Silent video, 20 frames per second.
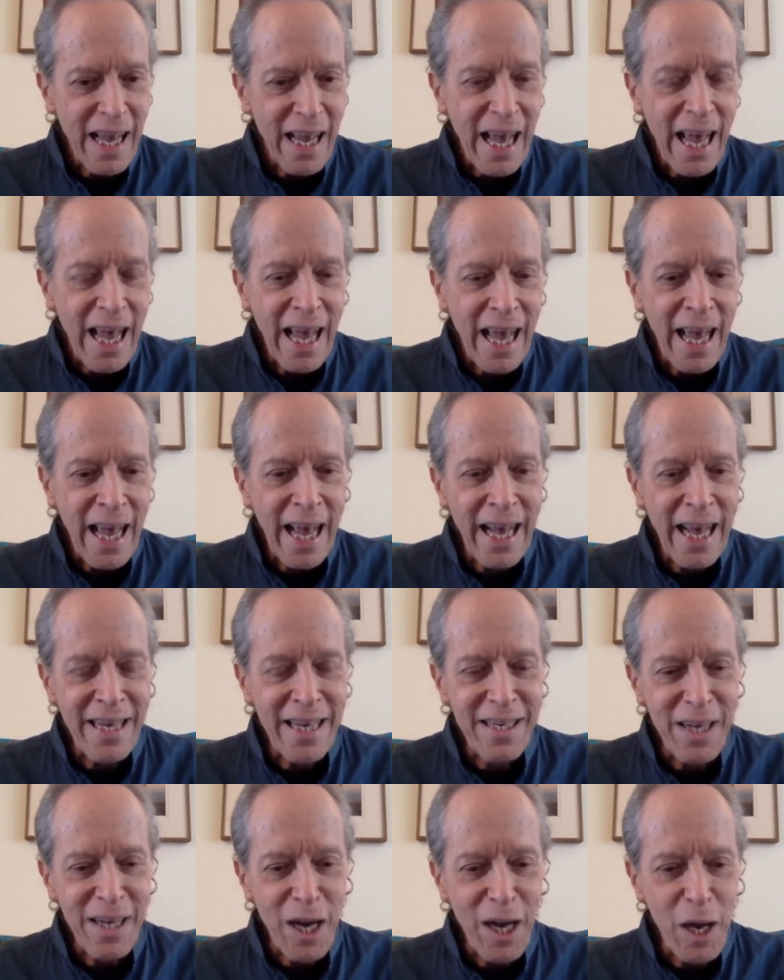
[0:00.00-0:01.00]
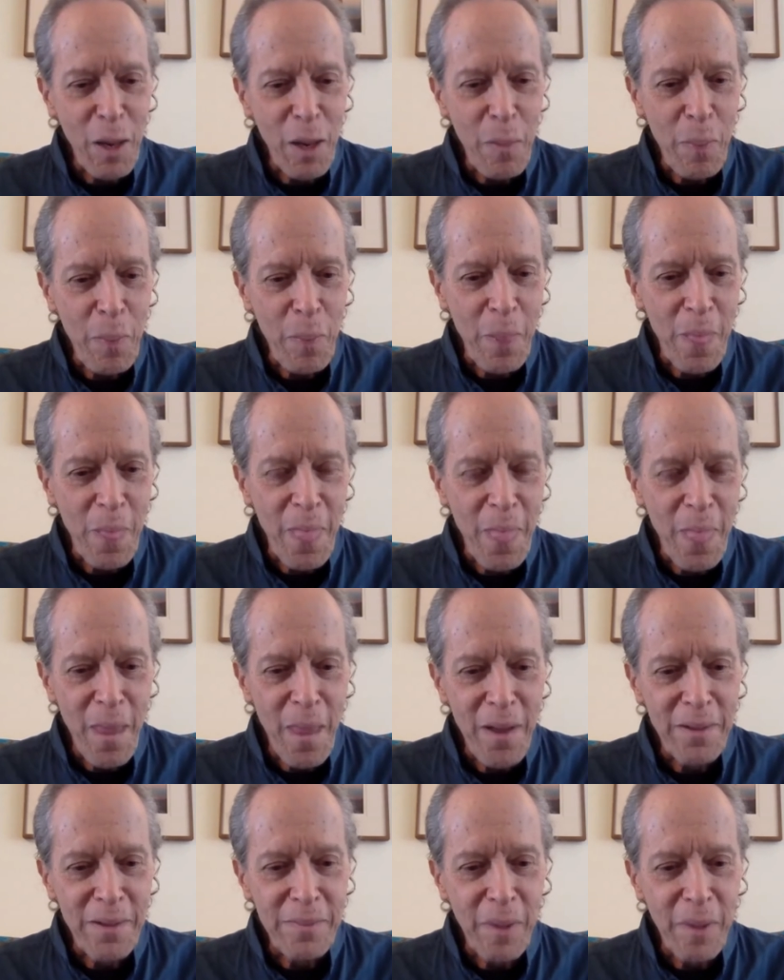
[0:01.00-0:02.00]
and
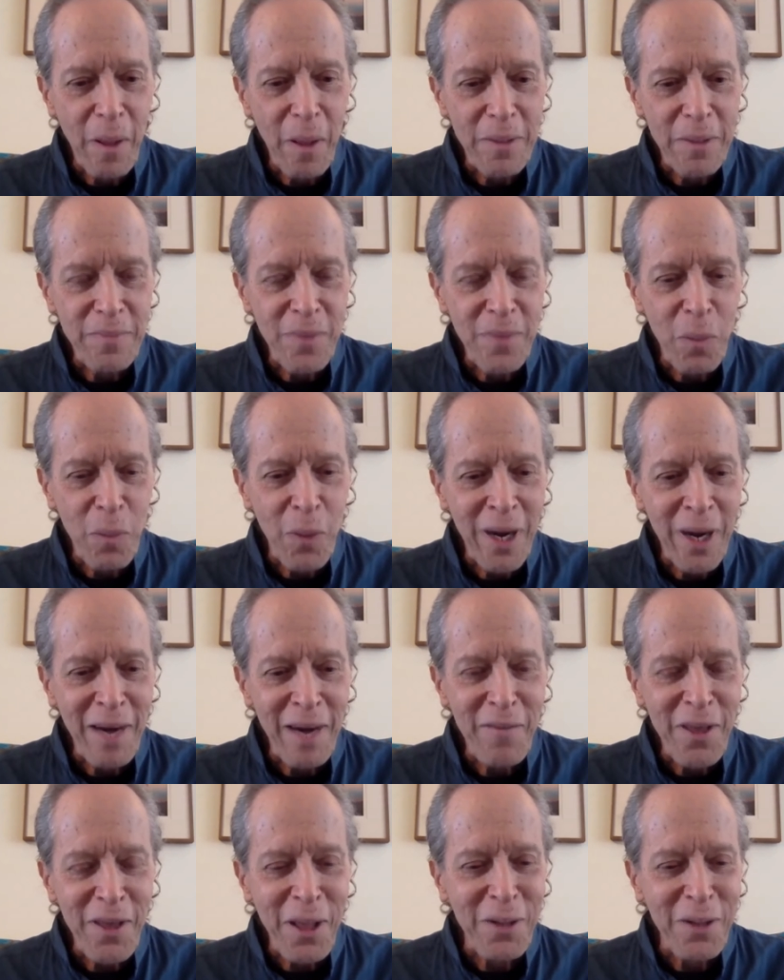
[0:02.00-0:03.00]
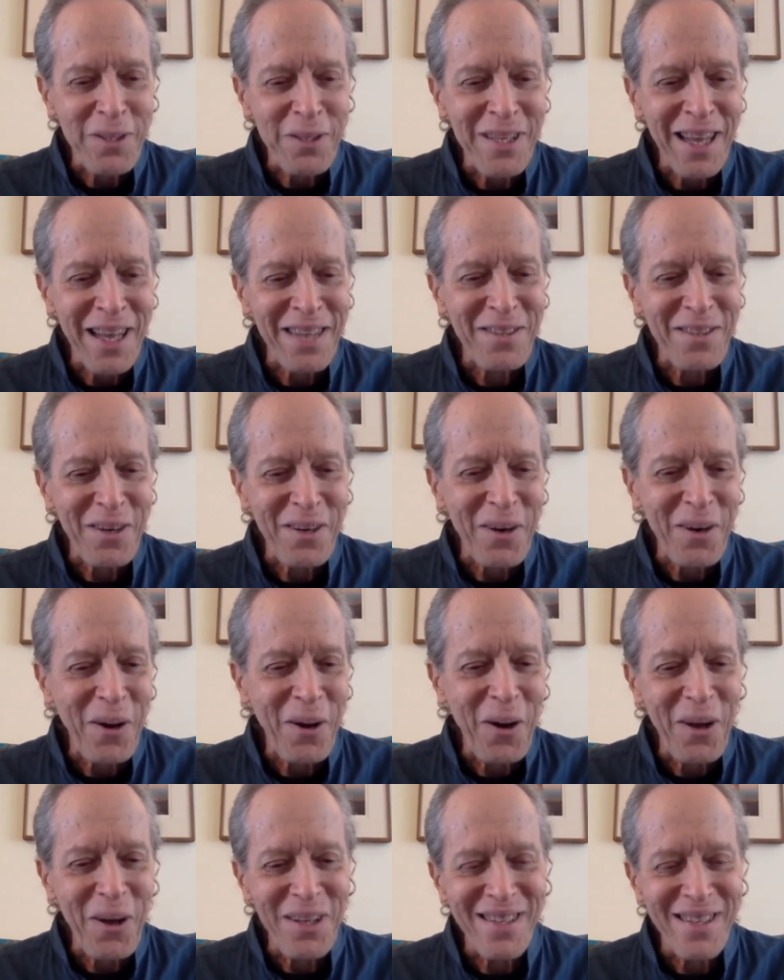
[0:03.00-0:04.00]
whatever those things are
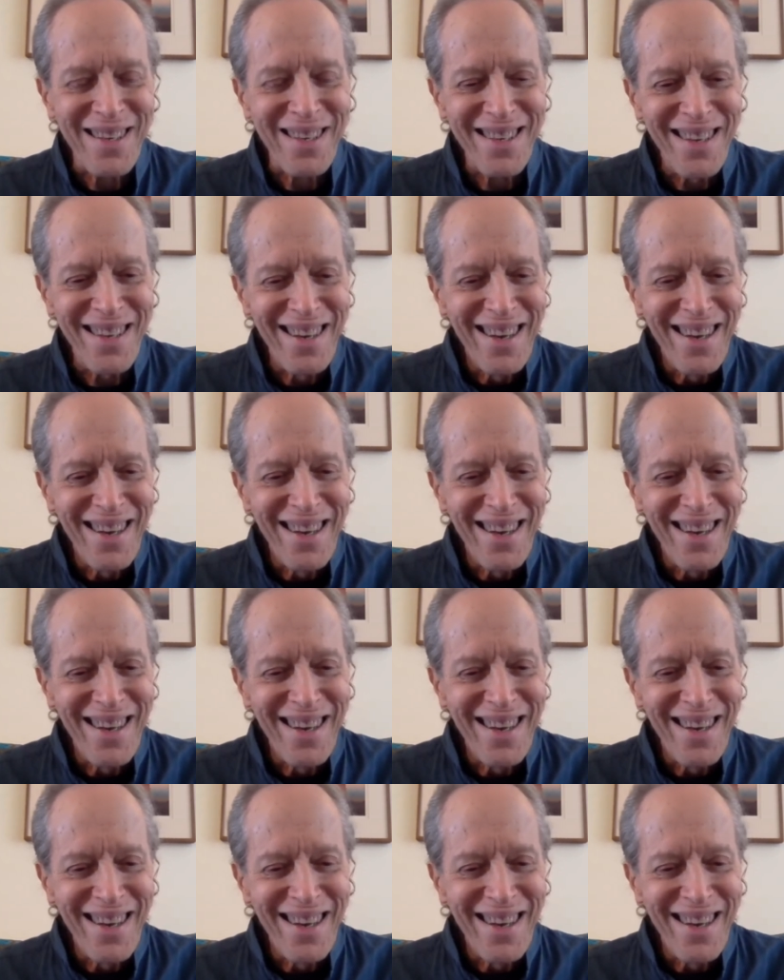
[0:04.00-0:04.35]
called,